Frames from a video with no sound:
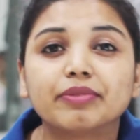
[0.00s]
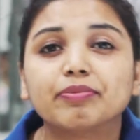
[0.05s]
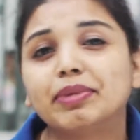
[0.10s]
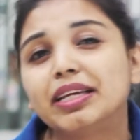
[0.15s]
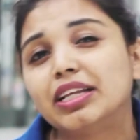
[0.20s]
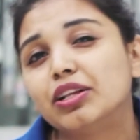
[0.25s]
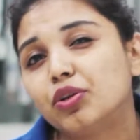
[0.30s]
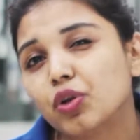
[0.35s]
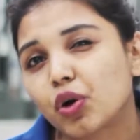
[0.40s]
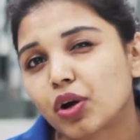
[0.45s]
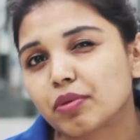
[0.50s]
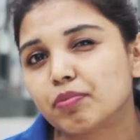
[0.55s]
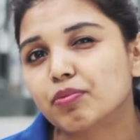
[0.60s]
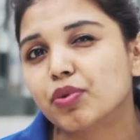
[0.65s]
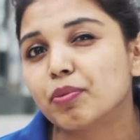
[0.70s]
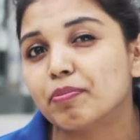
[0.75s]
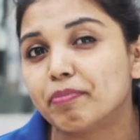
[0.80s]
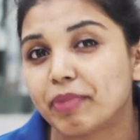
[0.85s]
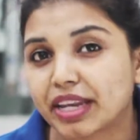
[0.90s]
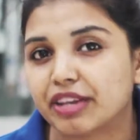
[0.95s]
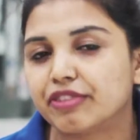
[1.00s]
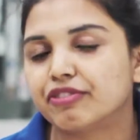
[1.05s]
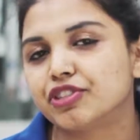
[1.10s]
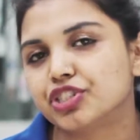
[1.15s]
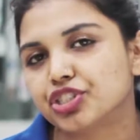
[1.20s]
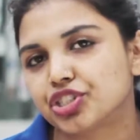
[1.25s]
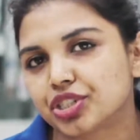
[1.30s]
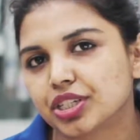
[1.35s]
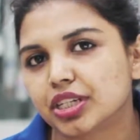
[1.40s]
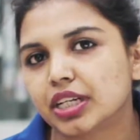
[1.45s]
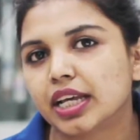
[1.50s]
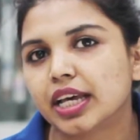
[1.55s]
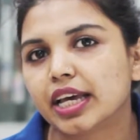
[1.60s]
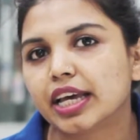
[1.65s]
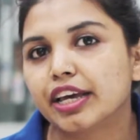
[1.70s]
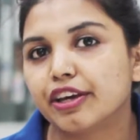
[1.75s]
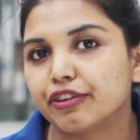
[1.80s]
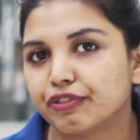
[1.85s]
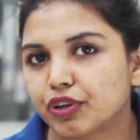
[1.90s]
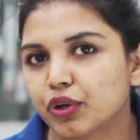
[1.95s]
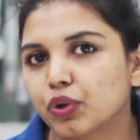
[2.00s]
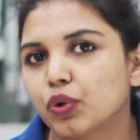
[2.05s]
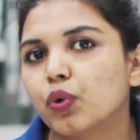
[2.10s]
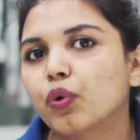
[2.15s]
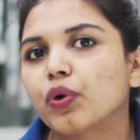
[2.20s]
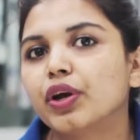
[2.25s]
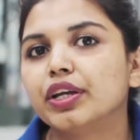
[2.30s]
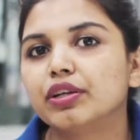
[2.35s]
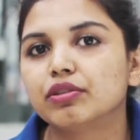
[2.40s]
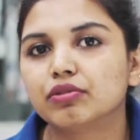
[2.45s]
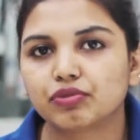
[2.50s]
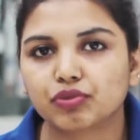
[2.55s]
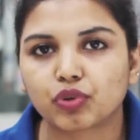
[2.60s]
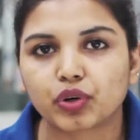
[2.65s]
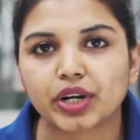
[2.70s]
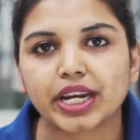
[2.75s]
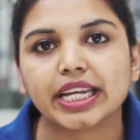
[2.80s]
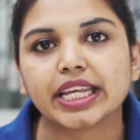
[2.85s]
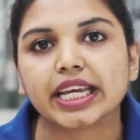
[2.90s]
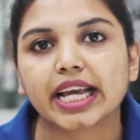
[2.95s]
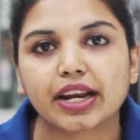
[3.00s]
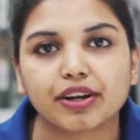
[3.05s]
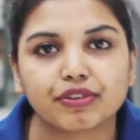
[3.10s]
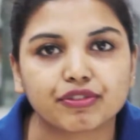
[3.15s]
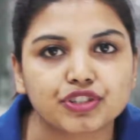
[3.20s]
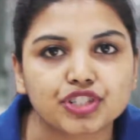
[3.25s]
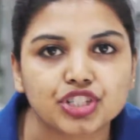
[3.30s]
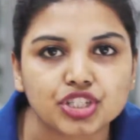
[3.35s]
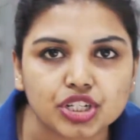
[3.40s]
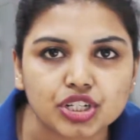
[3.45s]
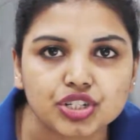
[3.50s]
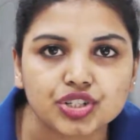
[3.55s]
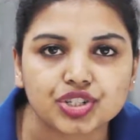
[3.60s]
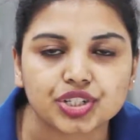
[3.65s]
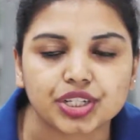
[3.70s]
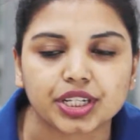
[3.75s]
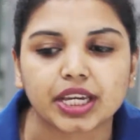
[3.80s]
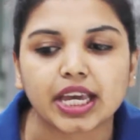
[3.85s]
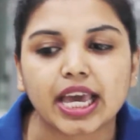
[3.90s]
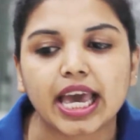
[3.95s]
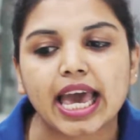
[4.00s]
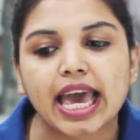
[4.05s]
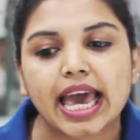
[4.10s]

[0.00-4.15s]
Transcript: be a lot more beneficial if you're going for any kind of a surgery.